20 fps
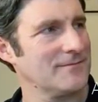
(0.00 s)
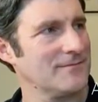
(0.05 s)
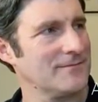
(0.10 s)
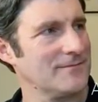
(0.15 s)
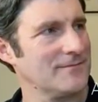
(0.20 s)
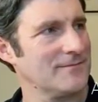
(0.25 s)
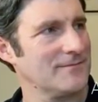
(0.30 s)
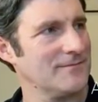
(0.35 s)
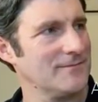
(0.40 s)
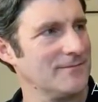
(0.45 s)

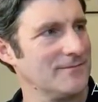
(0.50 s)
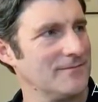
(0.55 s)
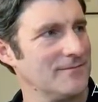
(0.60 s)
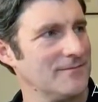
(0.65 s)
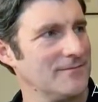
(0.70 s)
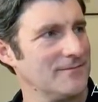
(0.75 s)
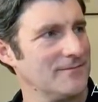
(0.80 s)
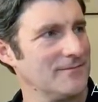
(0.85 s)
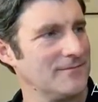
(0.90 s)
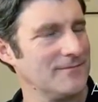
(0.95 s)

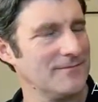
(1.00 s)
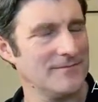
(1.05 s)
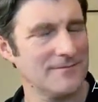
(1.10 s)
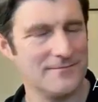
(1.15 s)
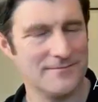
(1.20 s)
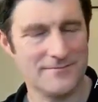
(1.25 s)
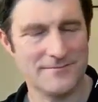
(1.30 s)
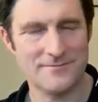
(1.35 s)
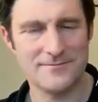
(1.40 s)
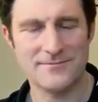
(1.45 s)

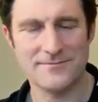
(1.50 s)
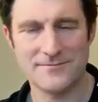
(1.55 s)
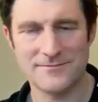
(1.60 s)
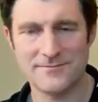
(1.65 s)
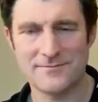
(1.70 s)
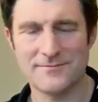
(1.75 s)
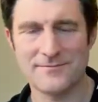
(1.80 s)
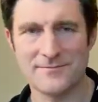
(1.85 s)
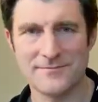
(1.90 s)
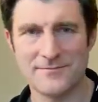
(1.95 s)

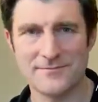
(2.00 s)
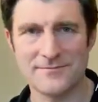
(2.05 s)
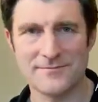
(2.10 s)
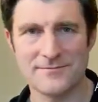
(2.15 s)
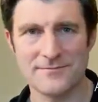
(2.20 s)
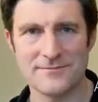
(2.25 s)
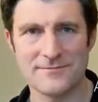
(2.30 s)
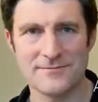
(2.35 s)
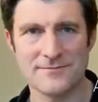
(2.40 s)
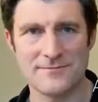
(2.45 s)

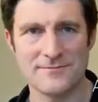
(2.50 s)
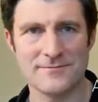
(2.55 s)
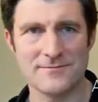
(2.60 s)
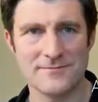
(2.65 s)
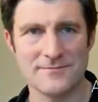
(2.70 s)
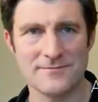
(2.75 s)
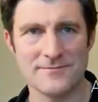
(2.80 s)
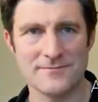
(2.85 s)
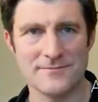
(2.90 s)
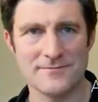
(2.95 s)

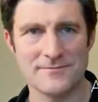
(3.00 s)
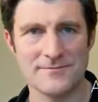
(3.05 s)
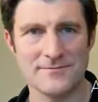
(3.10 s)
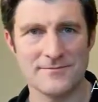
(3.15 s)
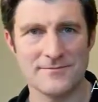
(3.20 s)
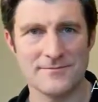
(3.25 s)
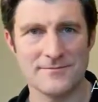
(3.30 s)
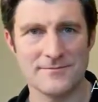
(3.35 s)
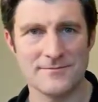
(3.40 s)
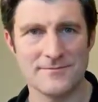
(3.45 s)

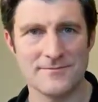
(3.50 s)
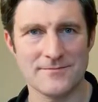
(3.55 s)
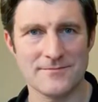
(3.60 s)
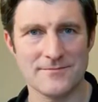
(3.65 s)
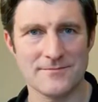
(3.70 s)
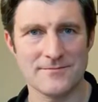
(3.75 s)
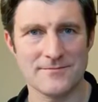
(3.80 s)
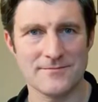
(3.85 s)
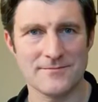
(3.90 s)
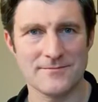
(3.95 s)

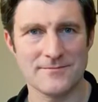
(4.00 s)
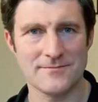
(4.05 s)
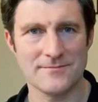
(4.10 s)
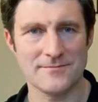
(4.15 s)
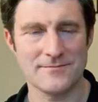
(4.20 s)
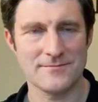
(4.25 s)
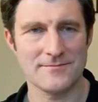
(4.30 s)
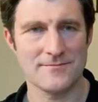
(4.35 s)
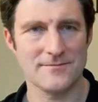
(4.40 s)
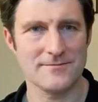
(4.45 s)

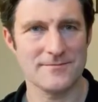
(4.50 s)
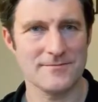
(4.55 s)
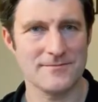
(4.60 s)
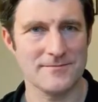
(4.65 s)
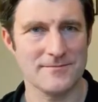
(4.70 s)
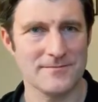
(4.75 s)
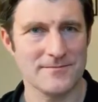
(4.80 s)
(not speaking)